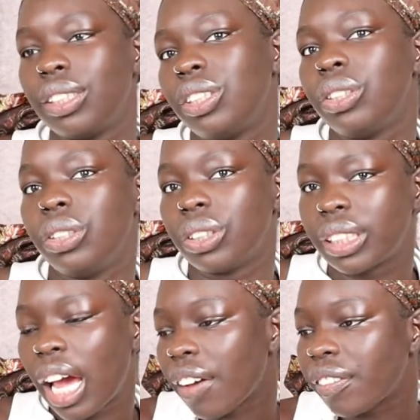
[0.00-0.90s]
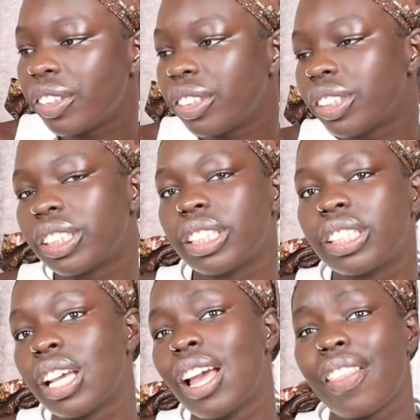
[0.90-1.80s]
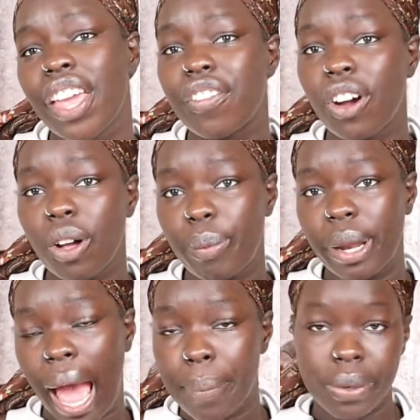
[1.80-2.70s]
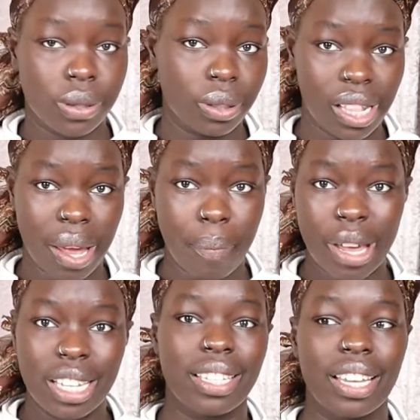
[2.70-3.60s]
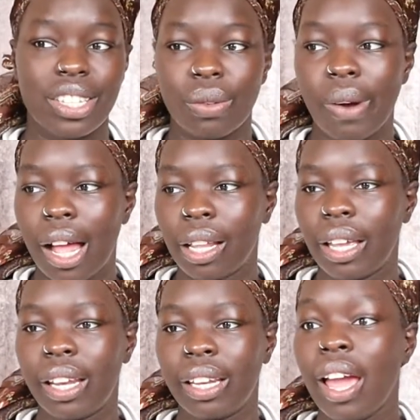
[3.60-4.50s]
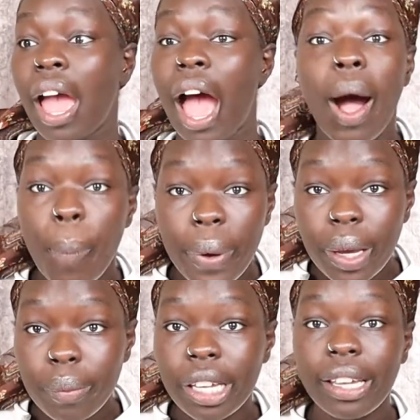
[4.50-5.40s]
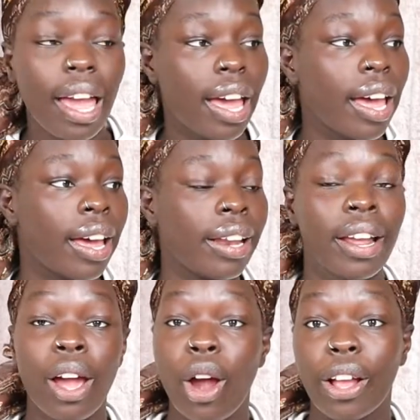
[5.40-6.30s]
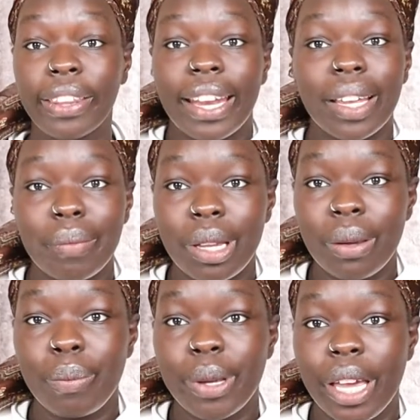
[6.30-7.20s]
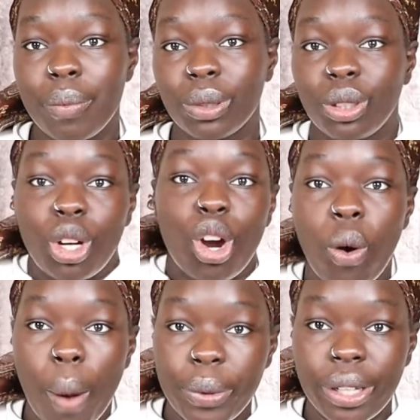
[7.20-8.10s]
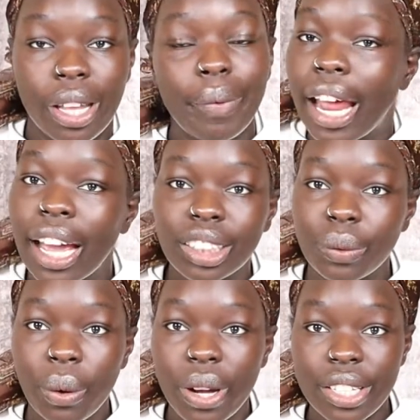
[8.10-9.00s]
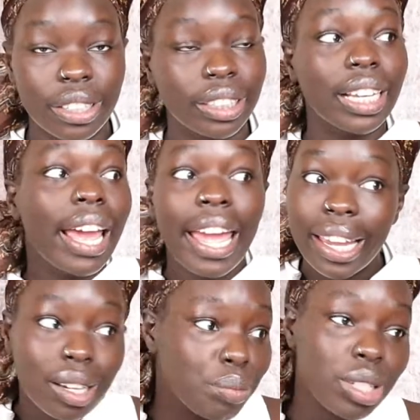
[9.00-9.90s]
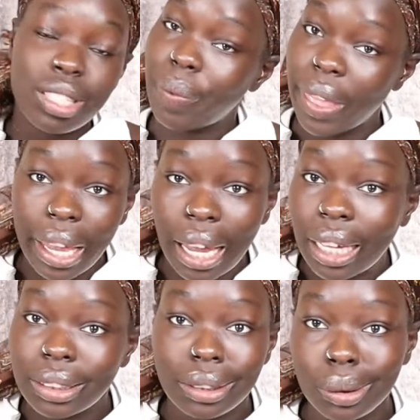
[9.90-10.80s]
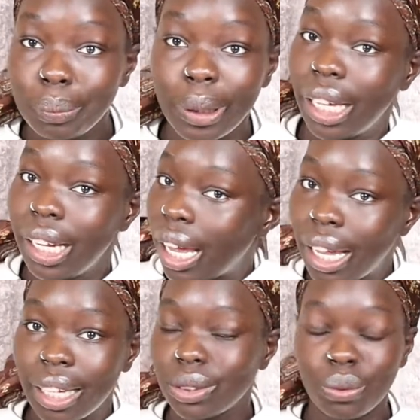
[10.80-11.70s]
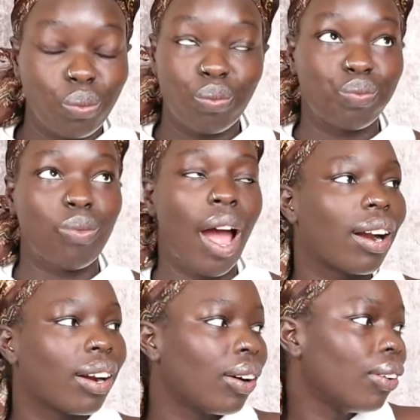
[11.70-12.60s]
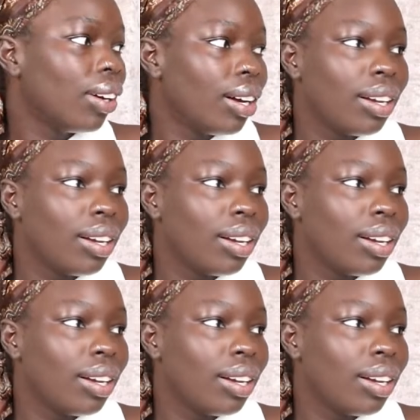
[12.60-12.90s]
to your staff nurses, they've all been absolutely amazing as well in helping me and letting me be able to go up to them and ask them questions. It could be something as stupid as, I don't know,